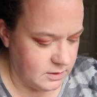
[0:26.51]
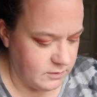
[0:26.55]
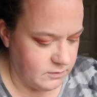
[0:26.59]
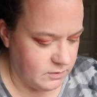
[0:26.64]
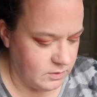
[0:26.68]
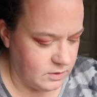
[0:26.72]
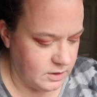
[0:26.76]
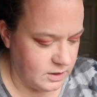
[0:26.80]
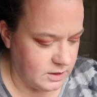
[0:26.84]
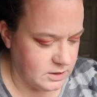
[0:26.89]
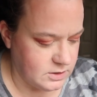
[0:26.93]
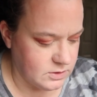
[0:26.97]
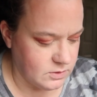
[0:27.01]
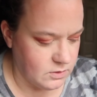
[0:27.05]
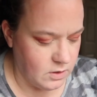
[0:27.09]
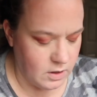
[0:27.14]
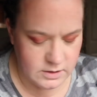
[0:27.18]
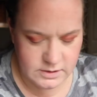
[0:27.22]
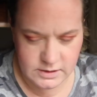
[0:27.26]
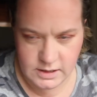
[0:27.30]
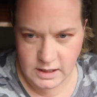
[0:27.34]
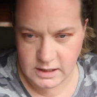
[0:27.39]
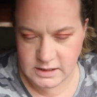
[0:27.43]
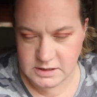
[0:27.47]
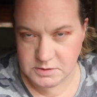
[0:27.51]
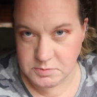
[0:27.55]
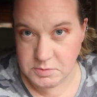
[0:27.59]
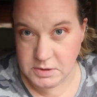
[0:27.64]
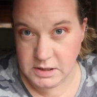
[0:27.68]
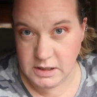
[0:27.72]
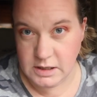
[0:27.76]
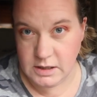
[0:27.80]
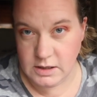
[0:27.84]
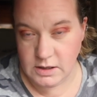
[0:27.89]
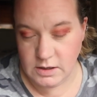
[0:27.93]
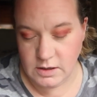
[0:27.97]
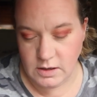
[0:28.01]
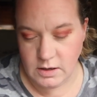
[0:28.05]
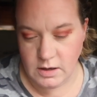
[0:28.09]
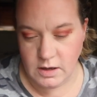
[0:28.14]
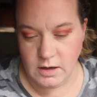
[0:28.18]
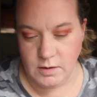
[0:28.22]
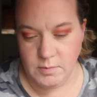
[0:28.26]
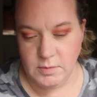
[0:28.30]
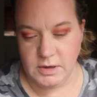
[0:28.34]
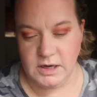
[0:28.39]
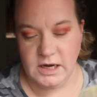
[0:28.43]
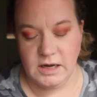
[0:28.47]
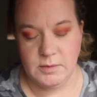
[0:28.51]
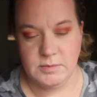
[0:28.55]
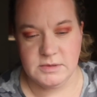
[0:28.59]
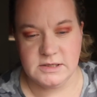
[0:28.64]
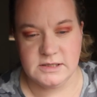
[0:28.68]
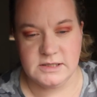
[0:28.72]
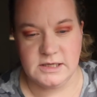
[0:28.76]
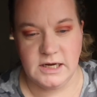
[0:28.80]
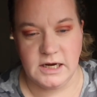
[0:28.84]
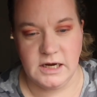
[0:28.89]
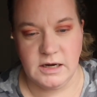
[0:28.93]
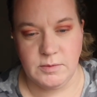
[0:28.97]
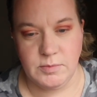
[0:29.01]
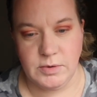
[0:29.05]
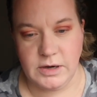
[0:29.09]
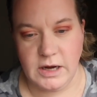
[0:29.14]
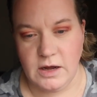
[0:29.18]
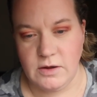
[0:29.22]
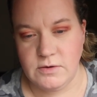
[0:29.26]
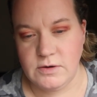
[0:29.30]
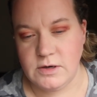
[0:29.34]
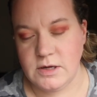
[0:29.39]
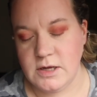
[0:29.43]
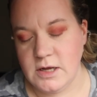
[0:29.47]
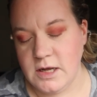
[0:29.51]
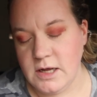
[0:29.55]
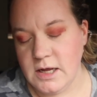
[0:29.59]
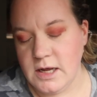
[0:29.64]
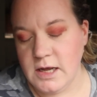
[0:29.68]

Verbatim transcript: If you need to contact me, my name is Dayna Brown